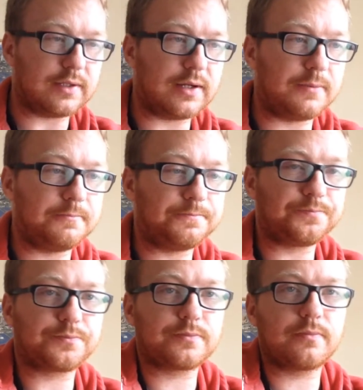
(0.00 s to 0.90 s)
um,
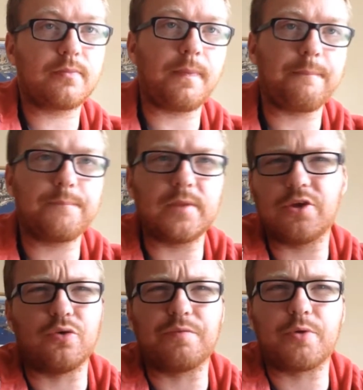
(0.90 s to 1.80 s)

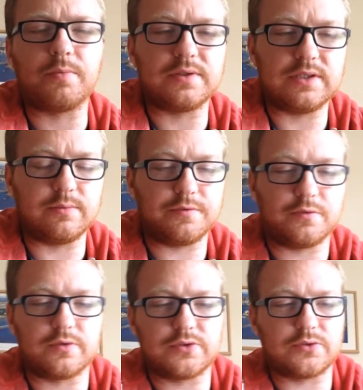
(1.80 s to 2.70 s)
you have probably seen it
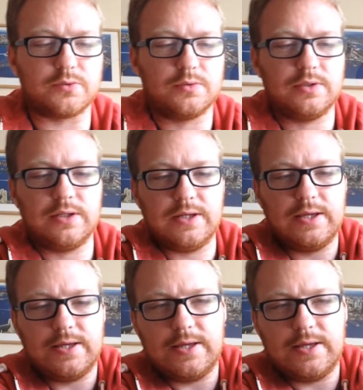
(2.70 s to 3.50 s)
before. So, ah.